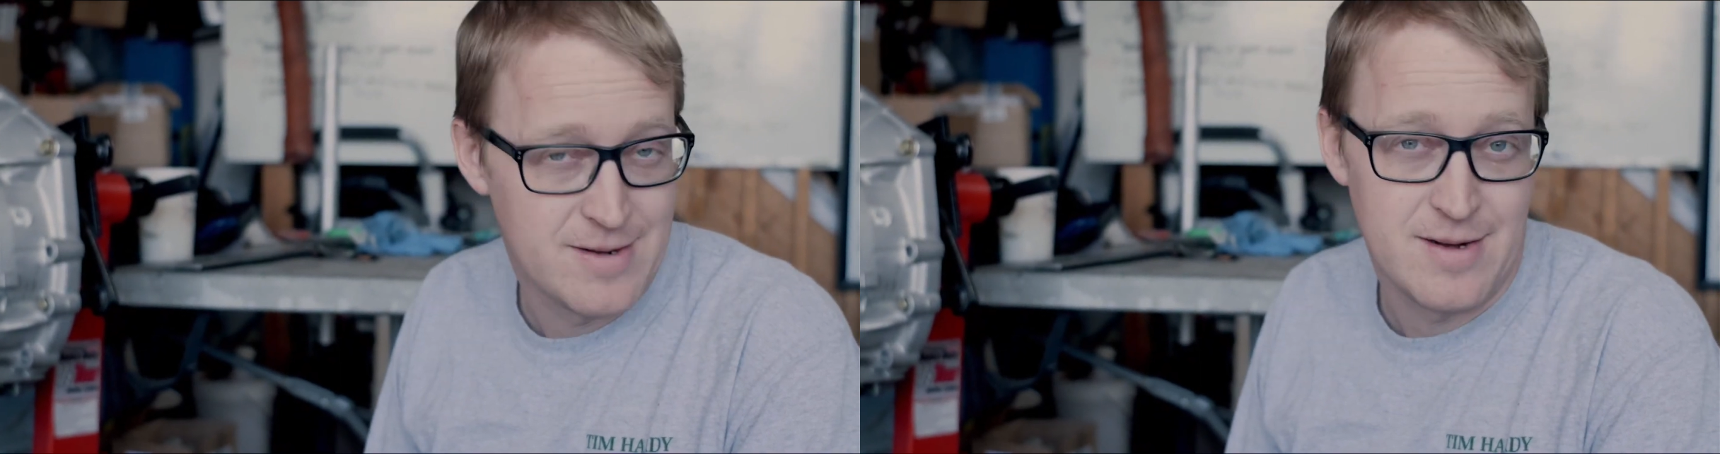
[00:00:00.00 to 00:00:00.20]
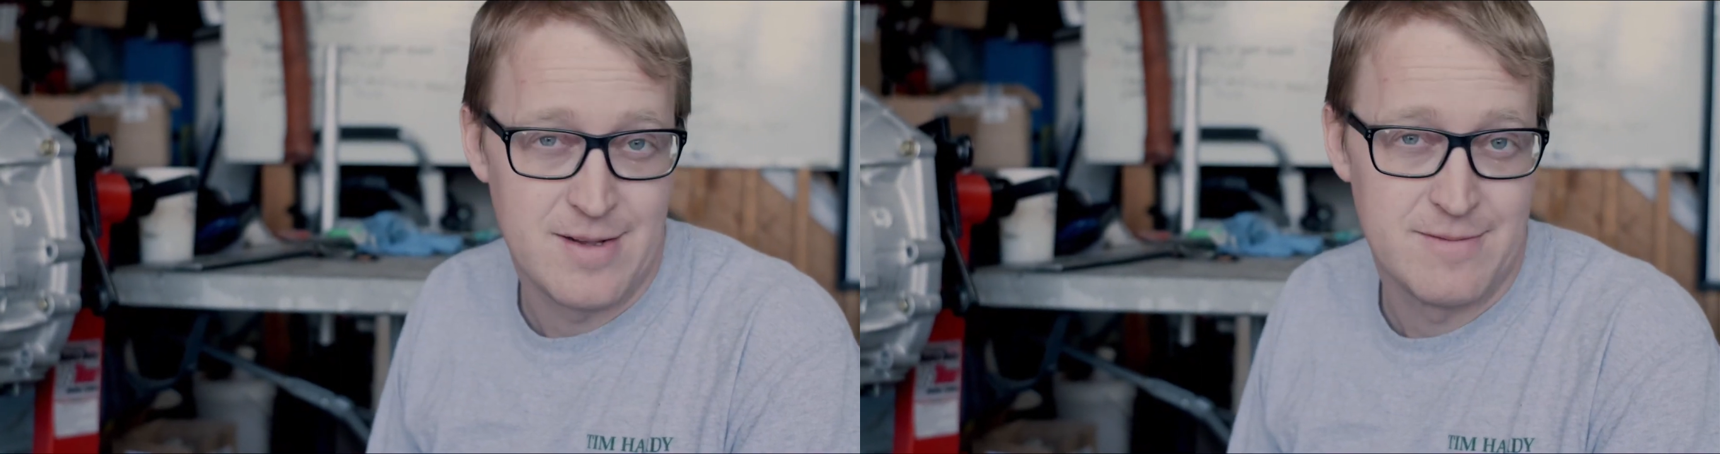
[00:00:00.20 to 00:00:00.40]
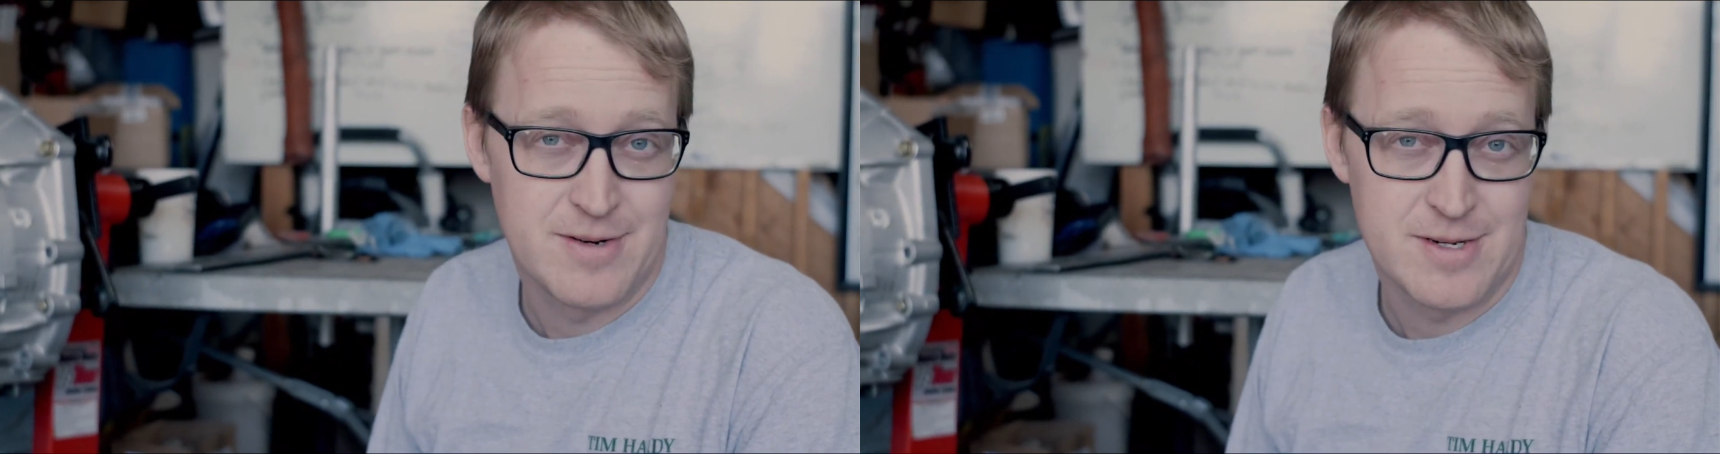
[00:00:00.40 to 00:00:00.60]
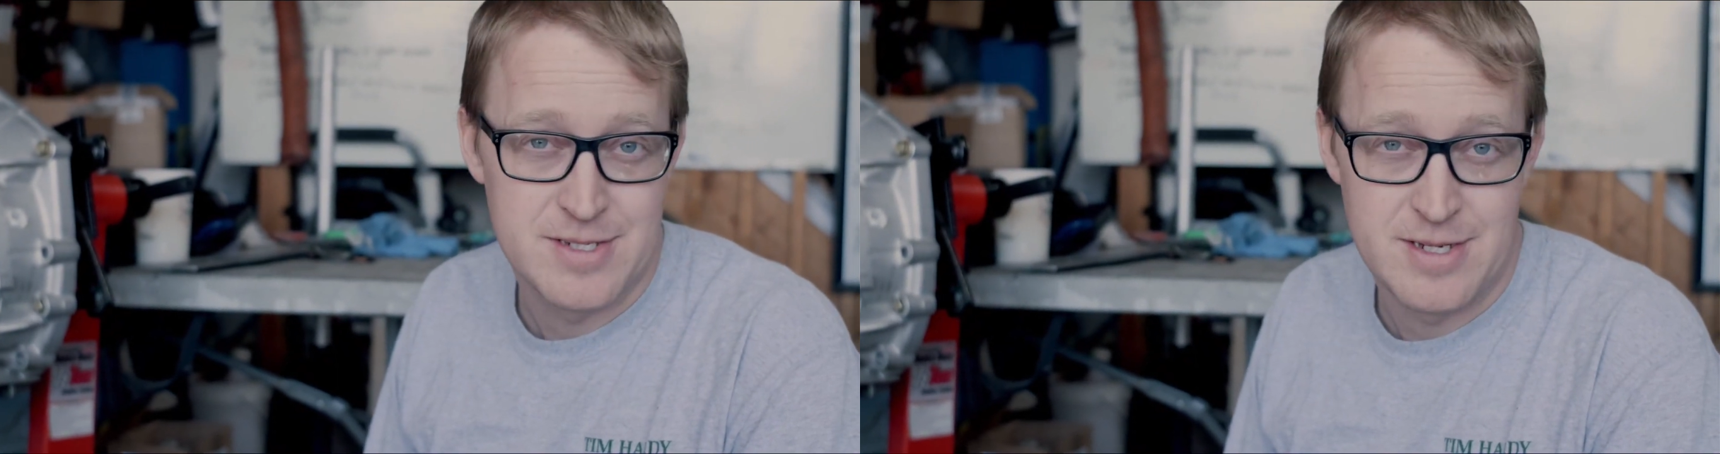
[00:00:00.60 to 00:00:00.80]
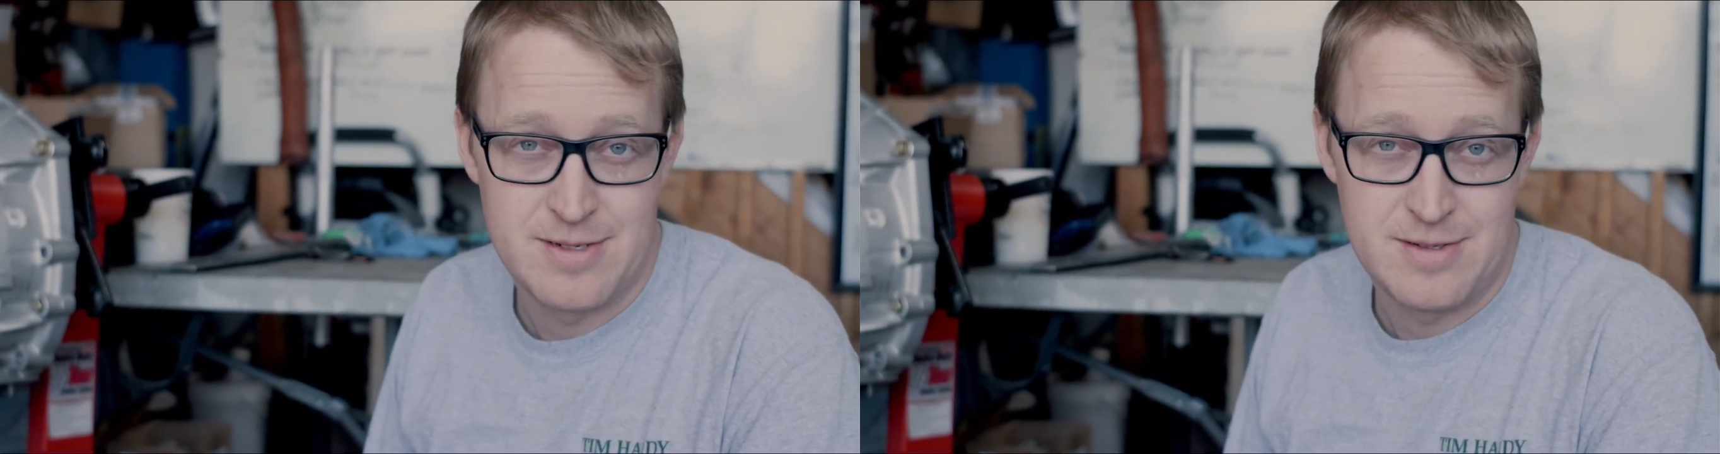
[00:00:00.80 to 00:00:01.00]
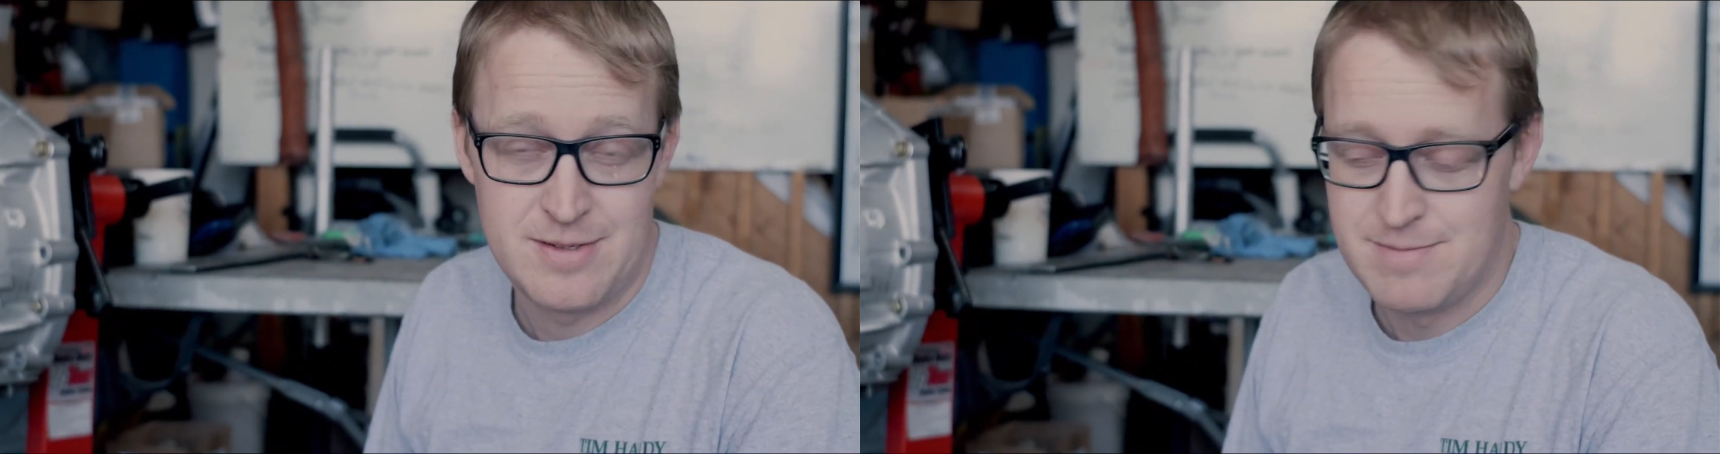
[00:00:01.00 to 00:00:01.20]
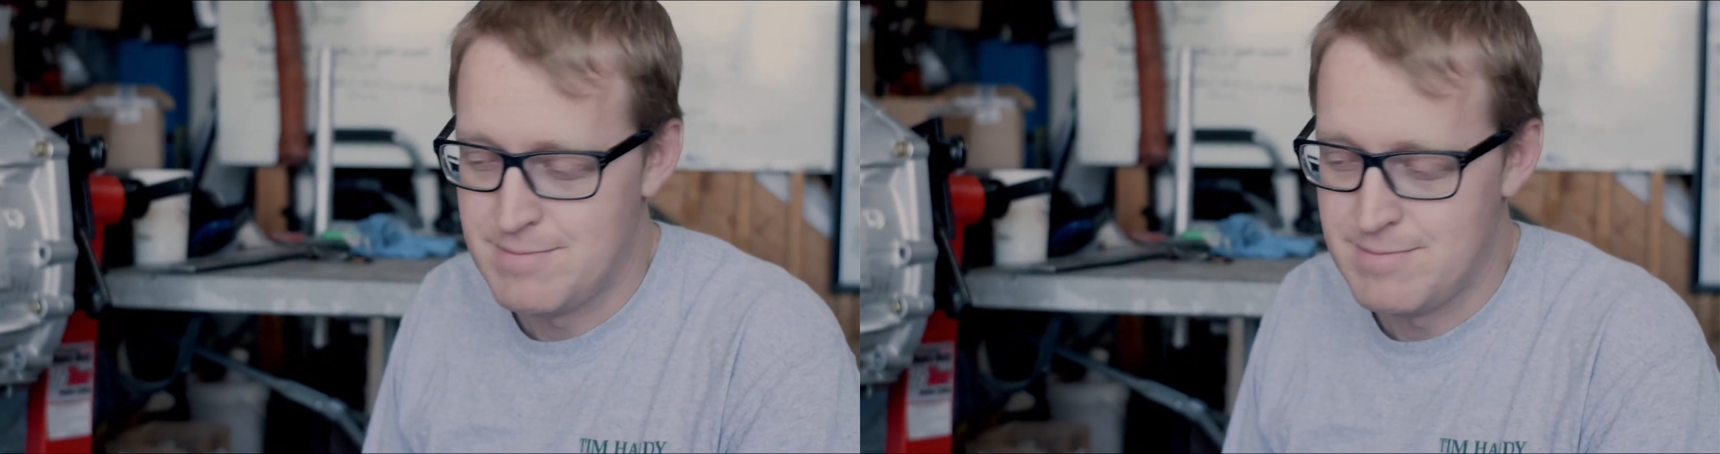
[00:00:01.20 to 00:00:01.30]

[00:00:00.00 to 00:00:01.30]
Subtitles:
all of our tunnel